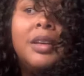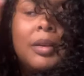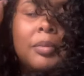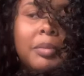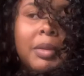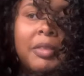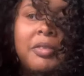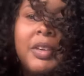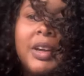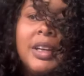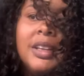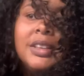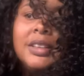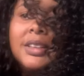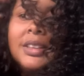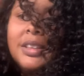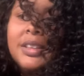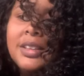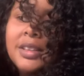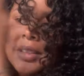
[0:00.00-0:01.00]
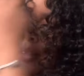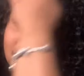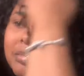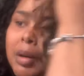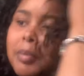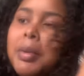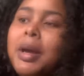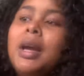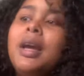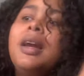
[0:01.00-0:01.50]
my face, my
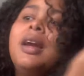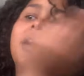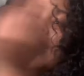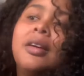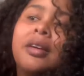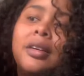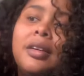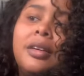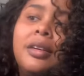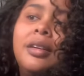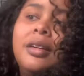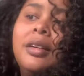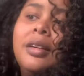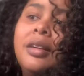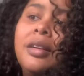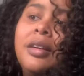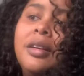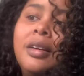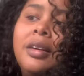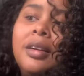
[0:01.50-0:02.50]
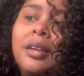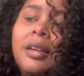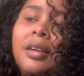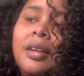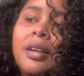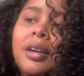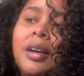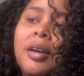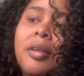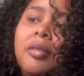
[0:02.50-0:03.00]
bang area,
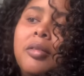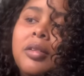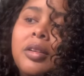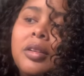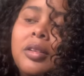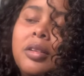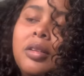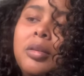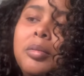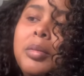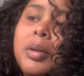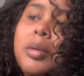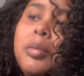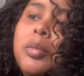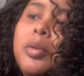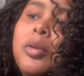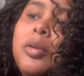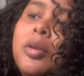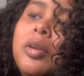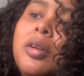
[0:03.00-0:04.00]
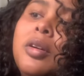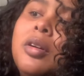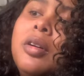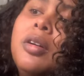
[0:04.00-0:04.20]
I want a little bit more